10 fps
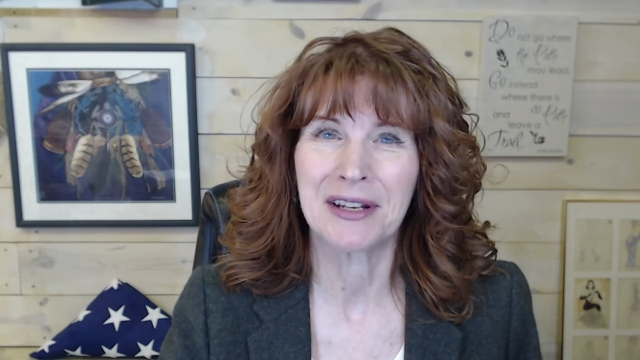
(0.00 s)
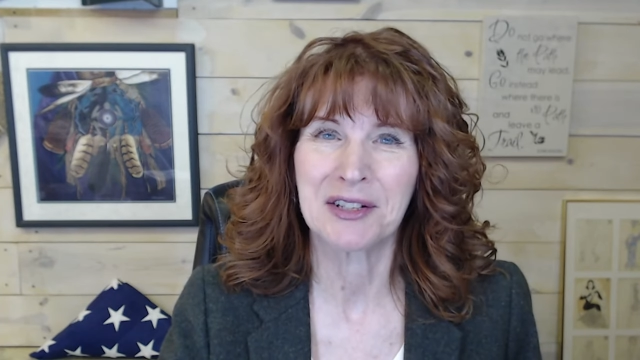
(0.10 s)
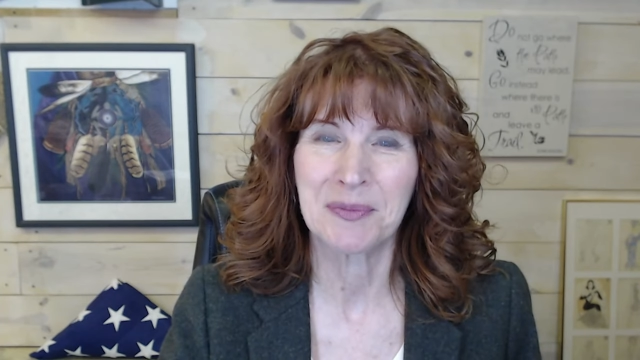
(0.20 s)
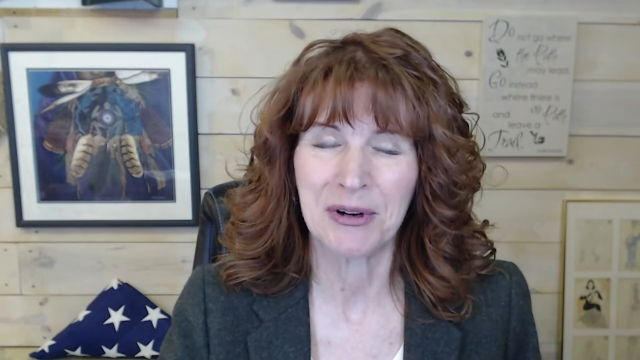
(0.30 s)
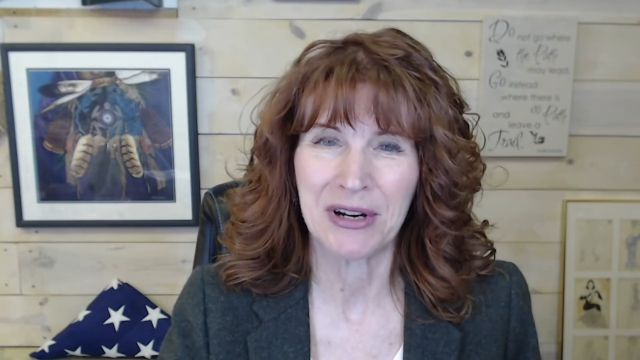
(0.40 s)

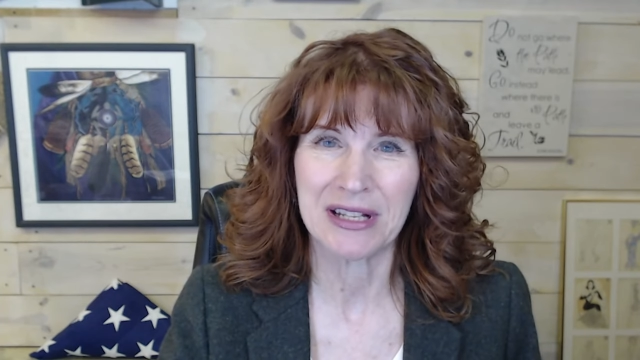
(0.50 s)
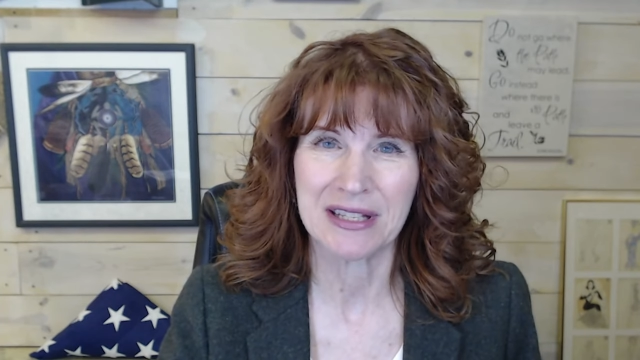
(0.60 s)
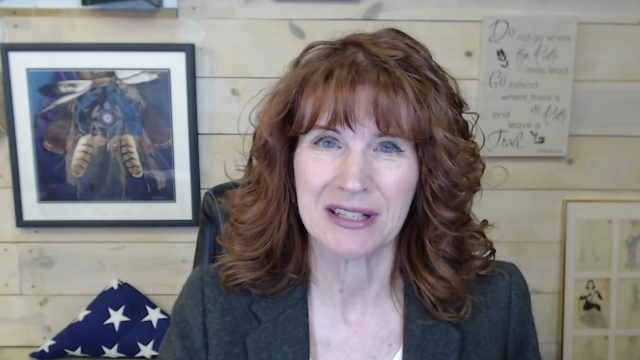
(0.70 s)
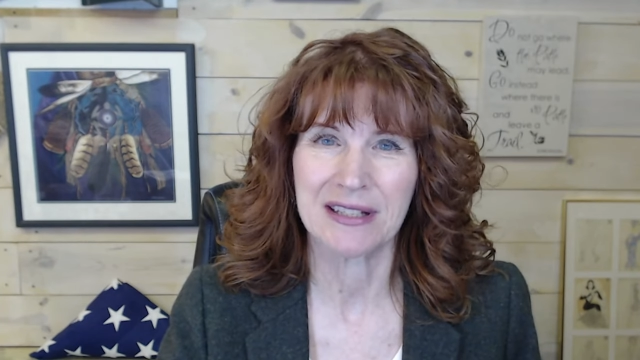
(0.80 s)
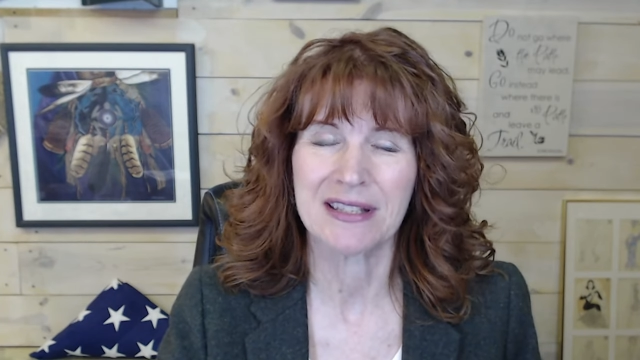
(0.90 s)

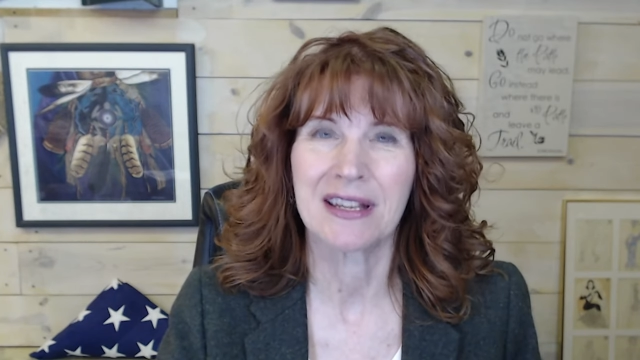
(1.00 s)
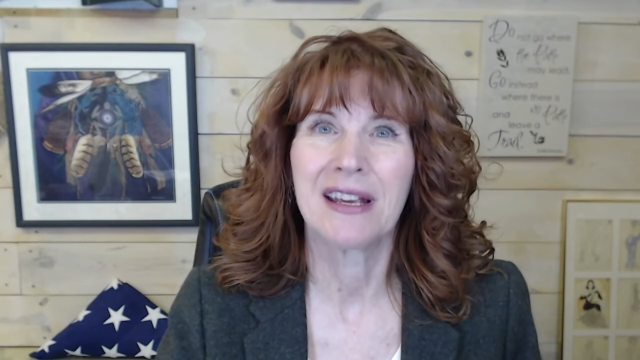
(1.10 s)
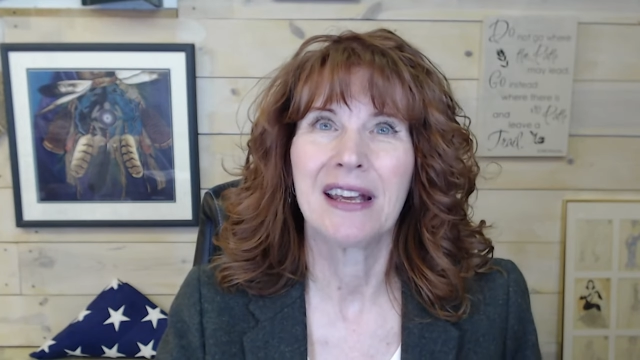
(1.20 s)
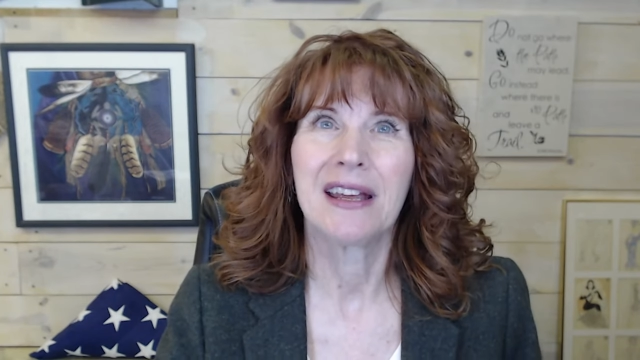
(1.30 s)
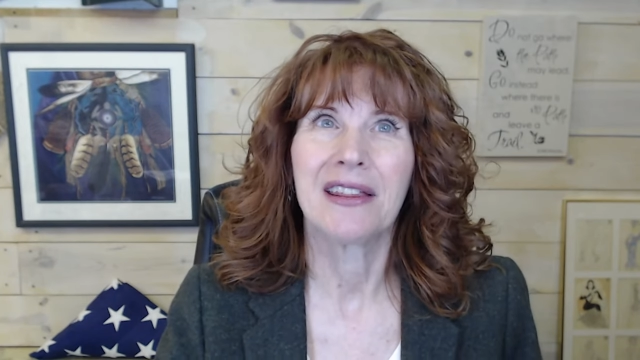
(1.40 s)
experiences
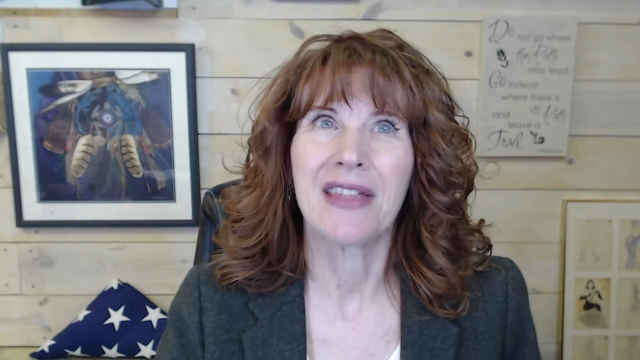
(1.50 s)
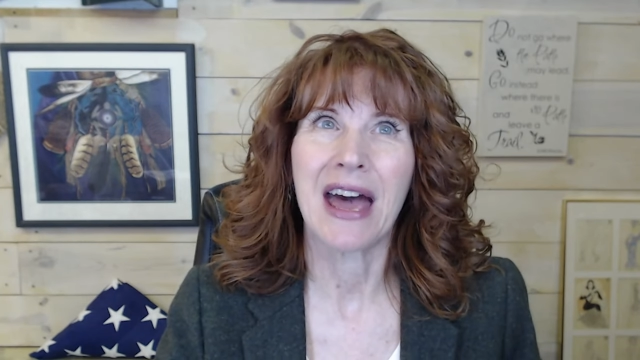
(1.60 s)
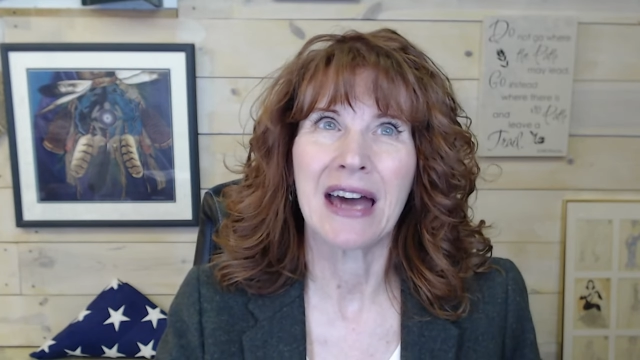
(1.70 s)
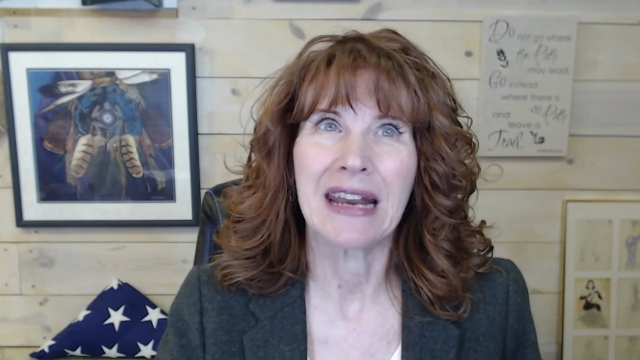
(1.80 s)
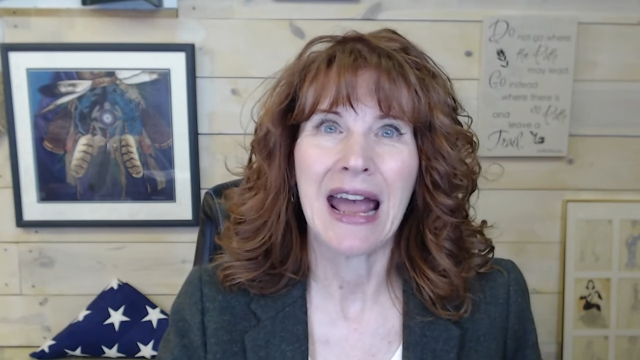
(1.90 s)

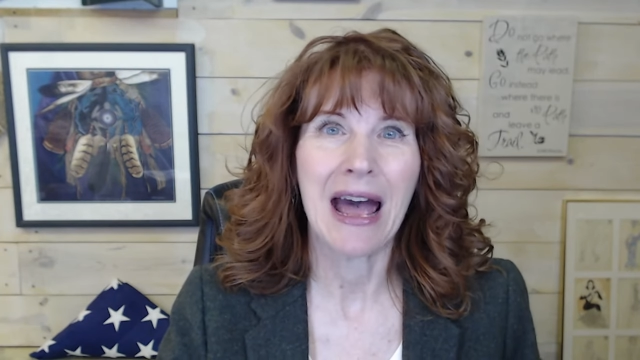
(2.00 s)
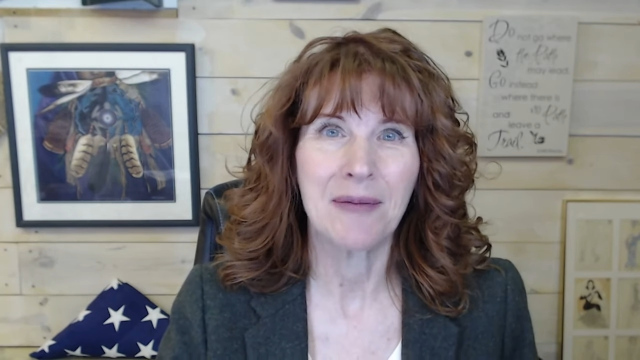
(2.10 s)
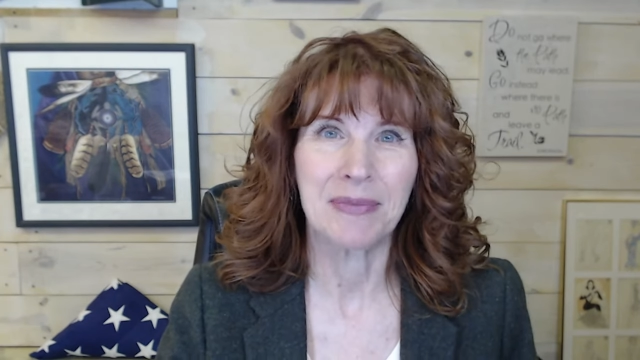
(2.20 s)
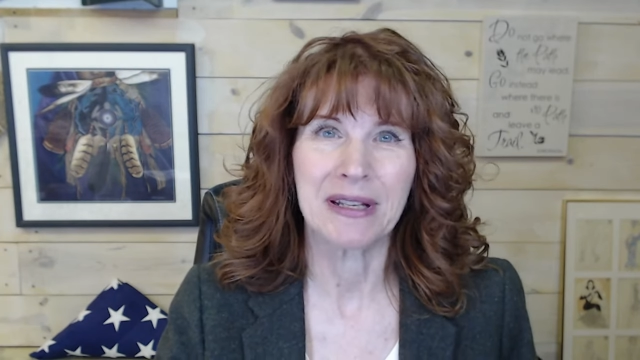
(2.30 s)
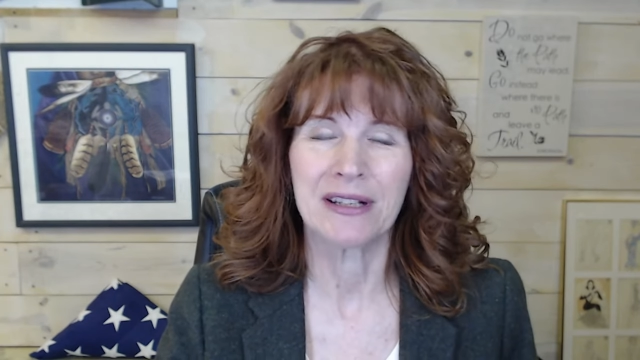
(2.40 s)
that
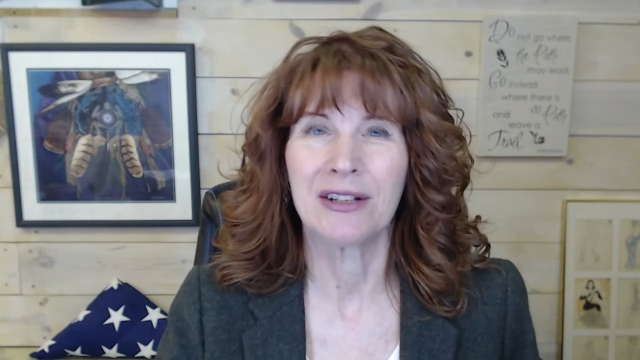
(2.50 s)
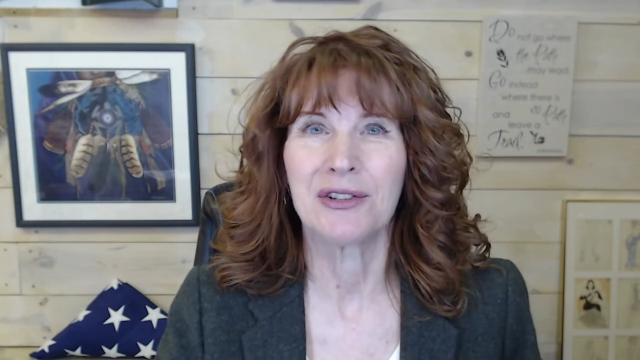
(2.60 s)
happen